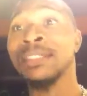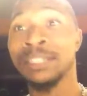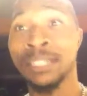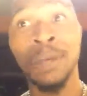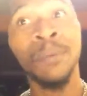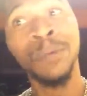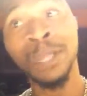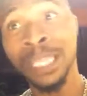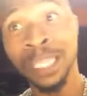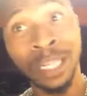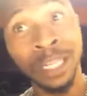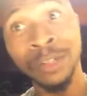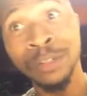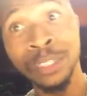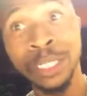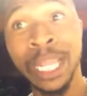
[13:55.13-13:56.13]
so that we can
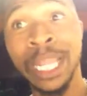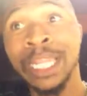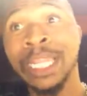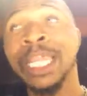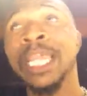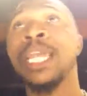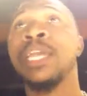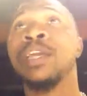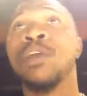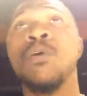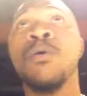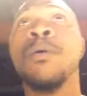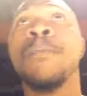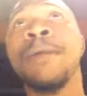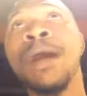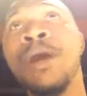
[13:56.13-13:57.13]
understand it and
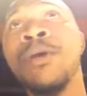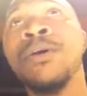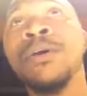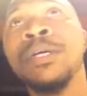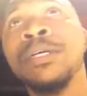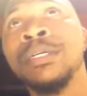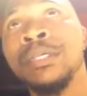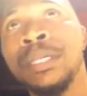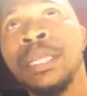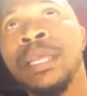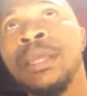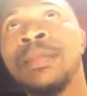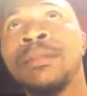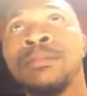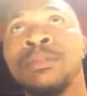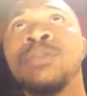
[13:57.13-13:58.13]
go about
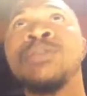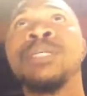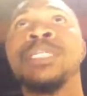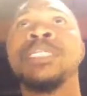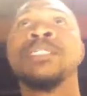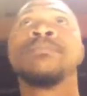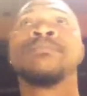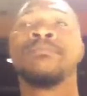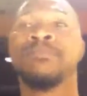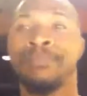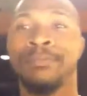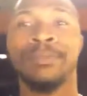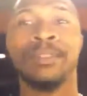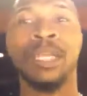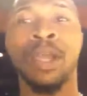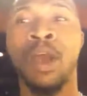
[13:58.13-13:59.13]
doing
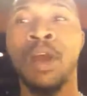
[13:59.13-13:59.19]
it.